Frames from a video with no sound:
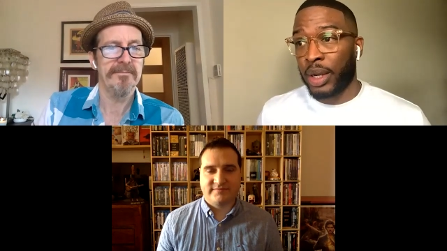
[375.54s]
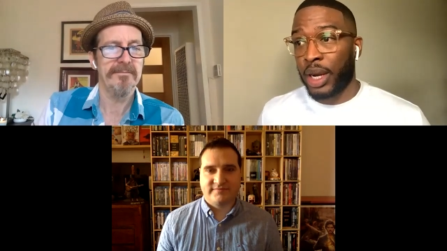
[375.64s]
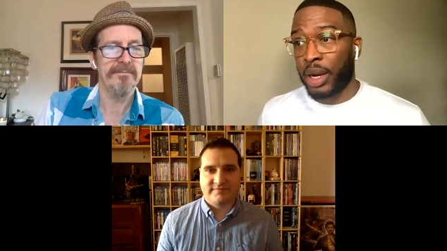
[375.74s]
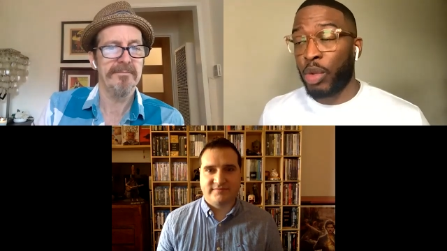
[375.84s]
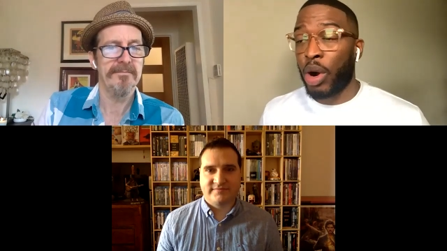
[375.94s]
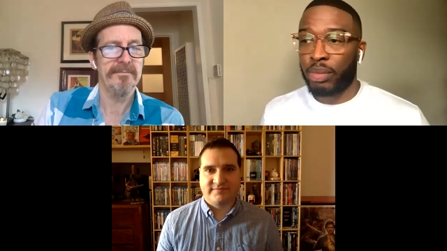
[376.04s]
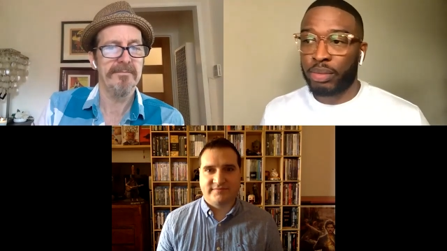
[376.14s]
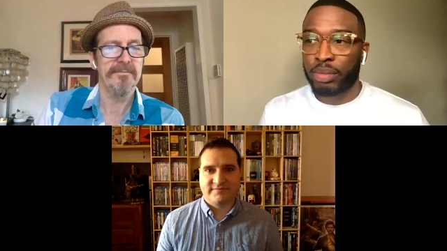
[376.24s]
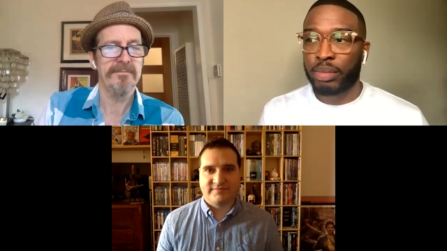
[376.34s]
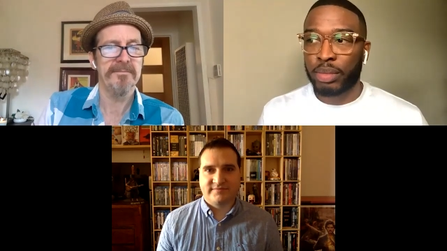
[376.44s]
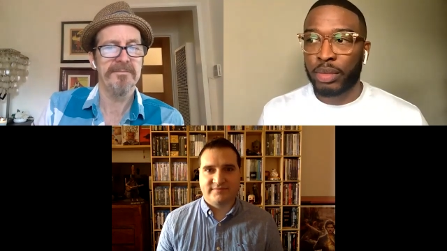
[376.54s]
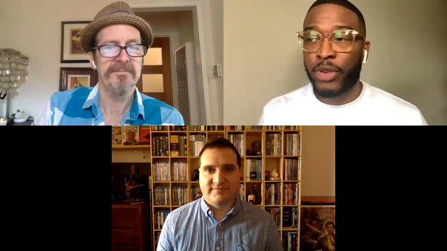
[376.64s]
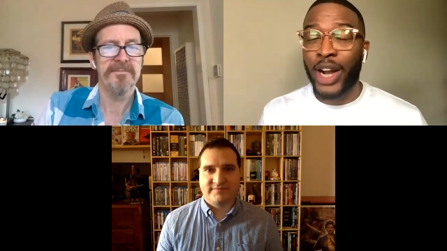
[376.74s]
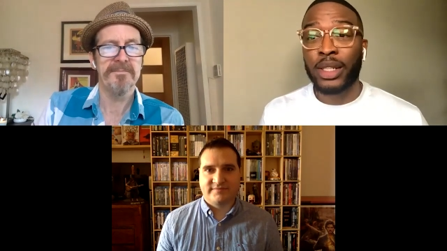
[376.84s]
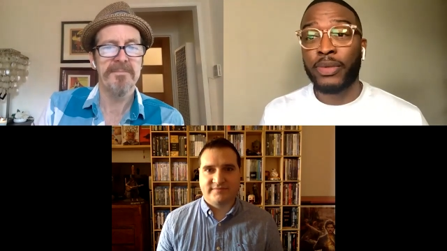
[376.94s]
Speaker 1: uh, well,
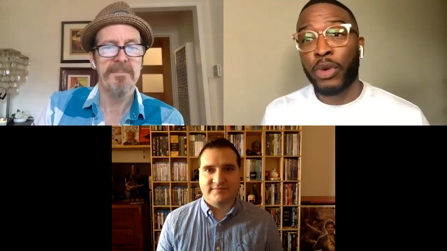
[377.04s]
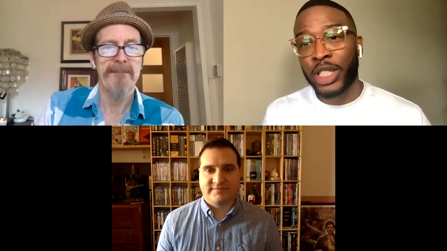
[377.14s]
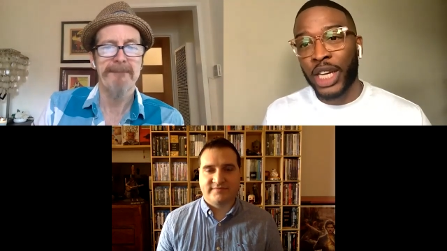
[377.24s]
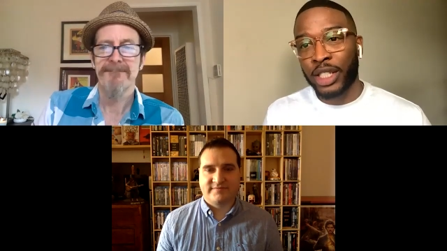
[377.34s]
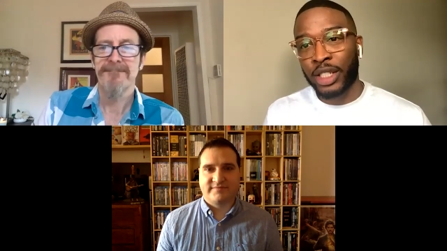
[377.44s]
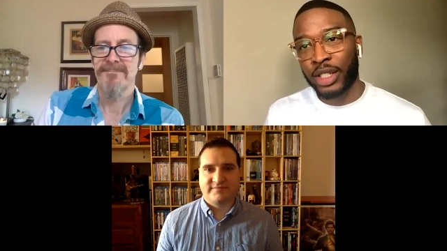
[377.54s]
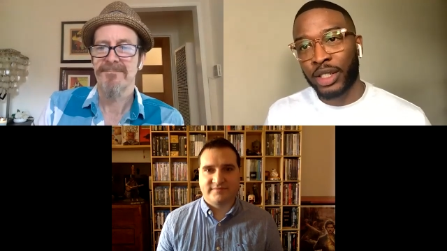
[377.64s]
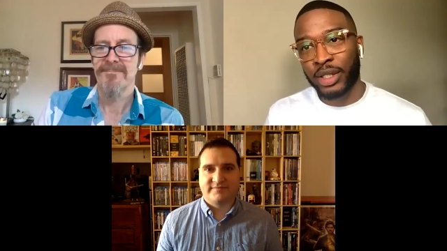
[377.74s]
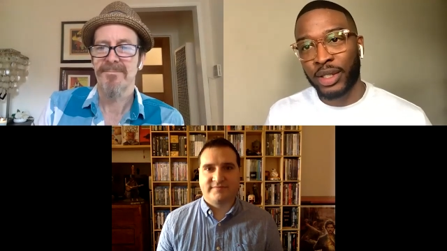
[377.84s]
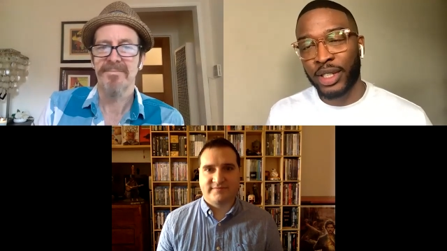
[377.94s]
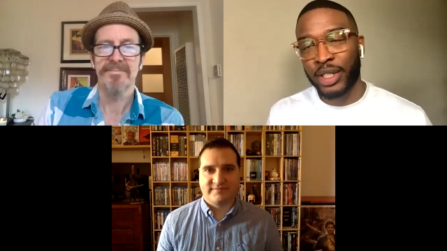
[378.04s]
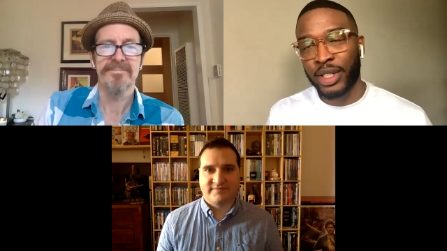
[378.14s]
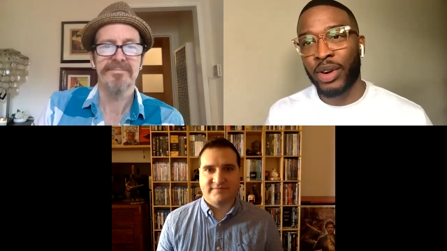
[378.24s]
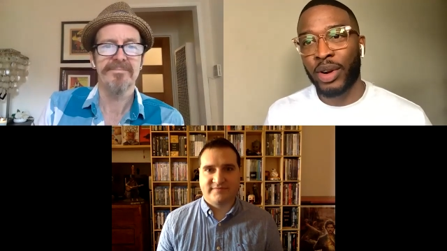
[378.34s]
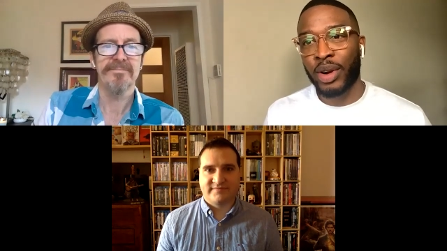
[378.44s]
fighting for change, you
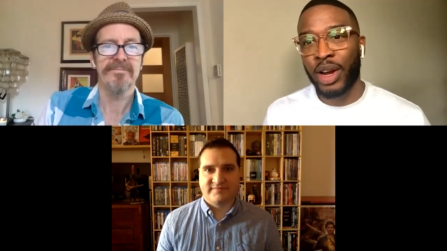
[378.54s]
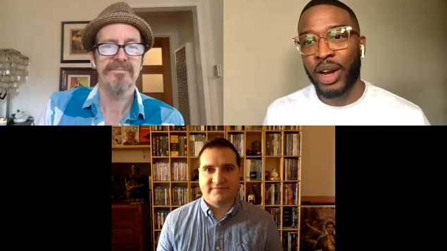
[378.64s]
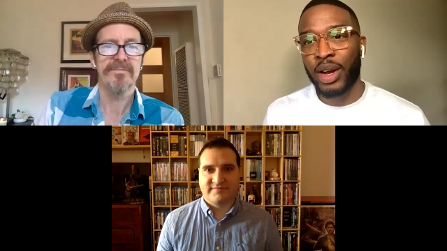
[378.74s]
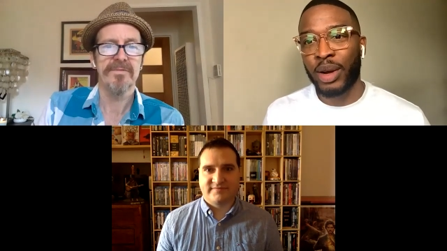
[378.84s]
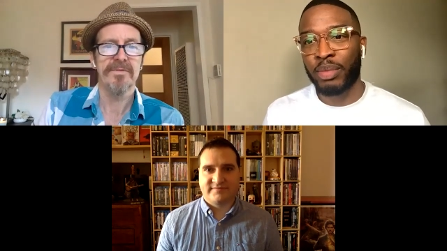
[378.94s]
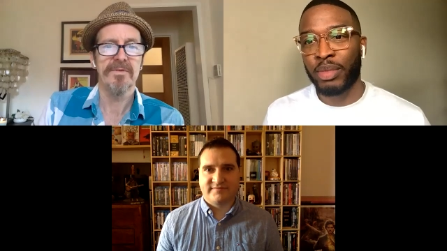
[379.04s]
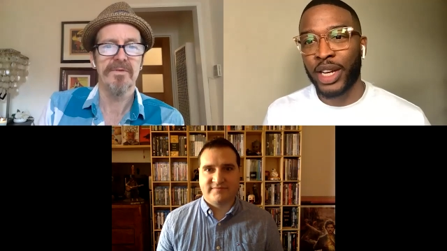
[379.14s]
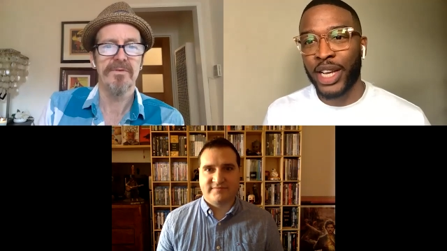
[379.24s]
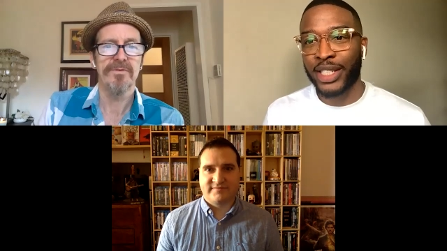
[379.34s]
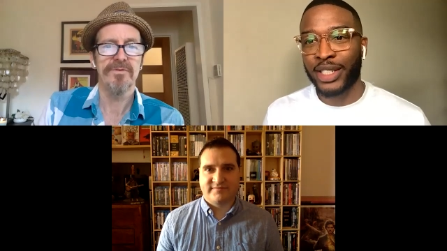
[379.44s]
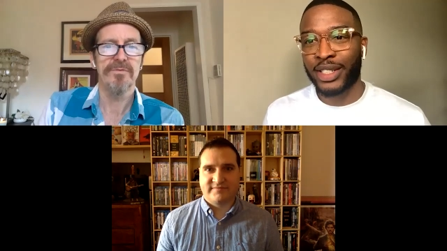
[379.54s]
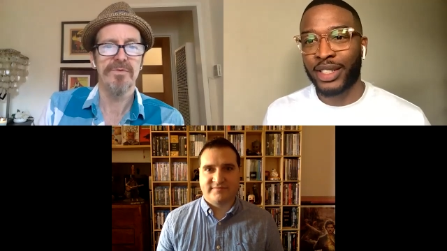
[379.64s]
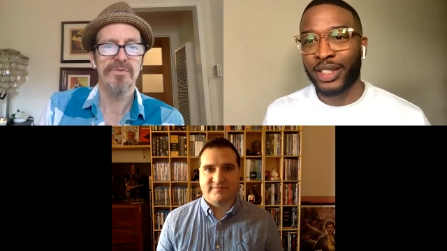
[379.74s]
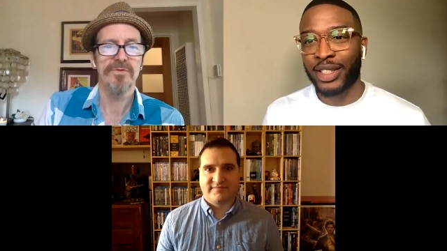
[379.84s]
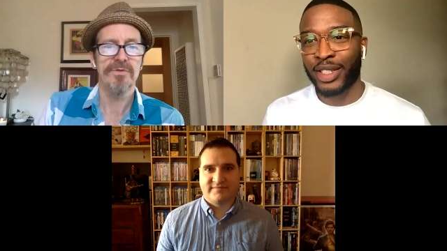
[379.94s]
know, um, against